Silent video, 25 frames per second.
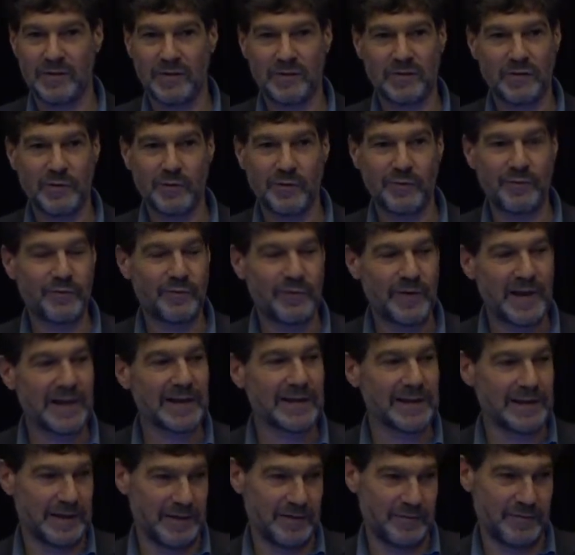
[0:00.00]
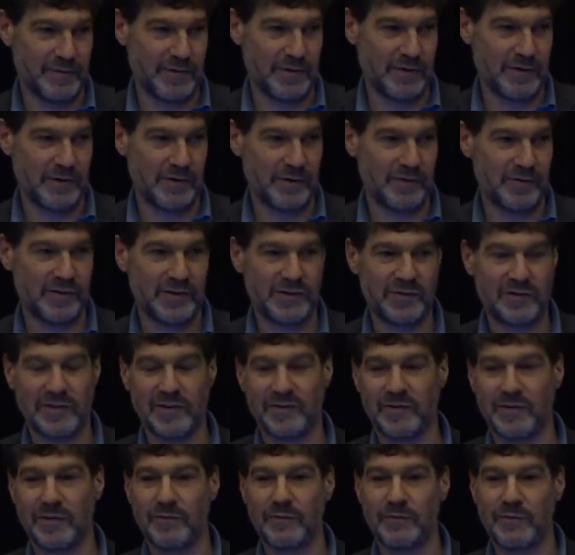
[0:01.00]
It's no failing of hers, it's
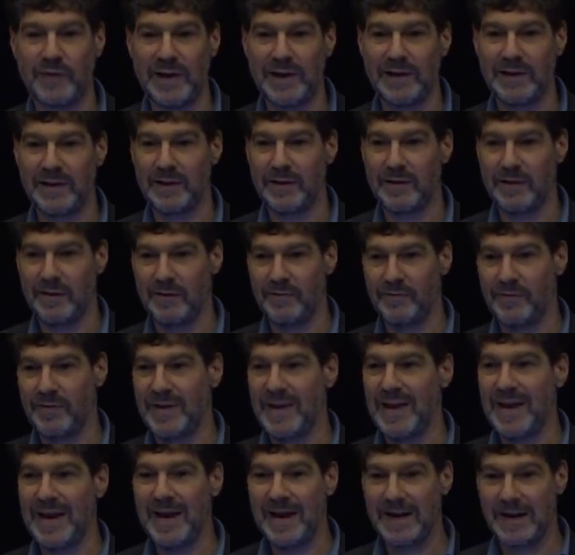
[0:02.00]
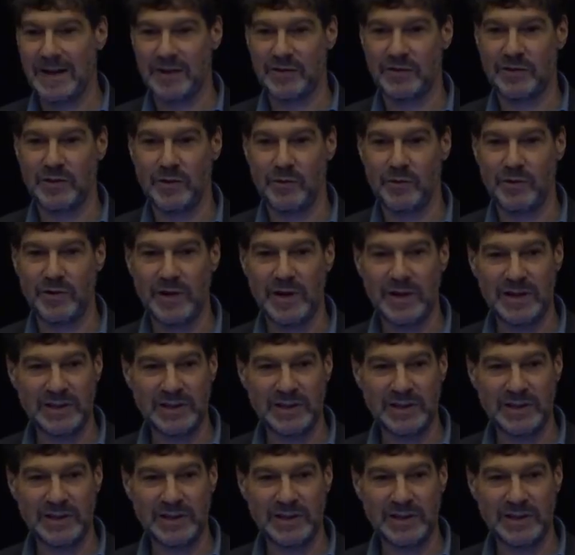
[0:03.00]
just a failing of the anecdote.